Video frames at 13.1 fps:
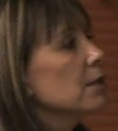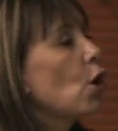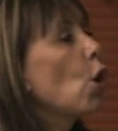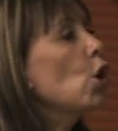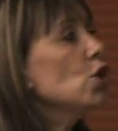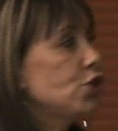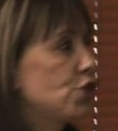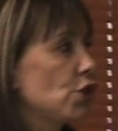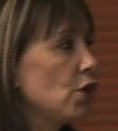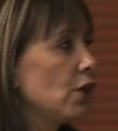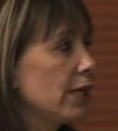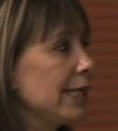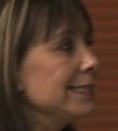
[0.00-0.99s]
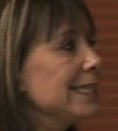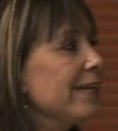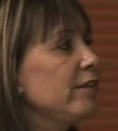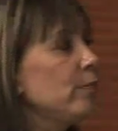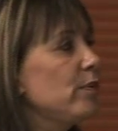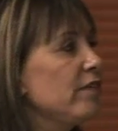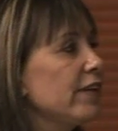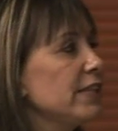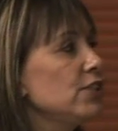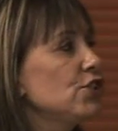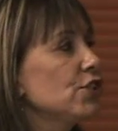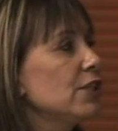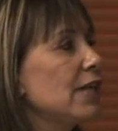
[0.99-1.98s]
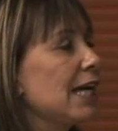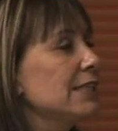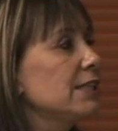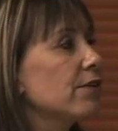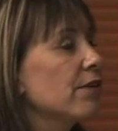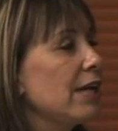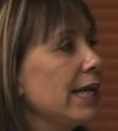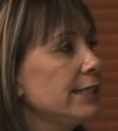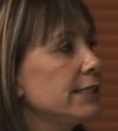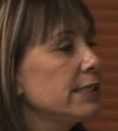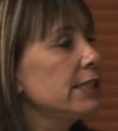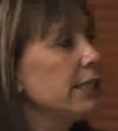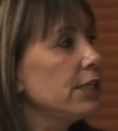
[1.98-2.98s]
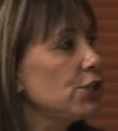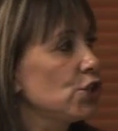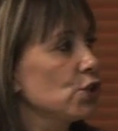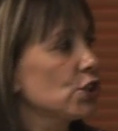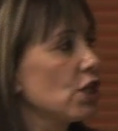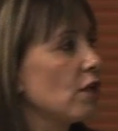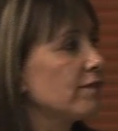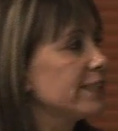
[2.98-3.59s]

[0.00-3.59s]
Also, HIV prevention and the related issues of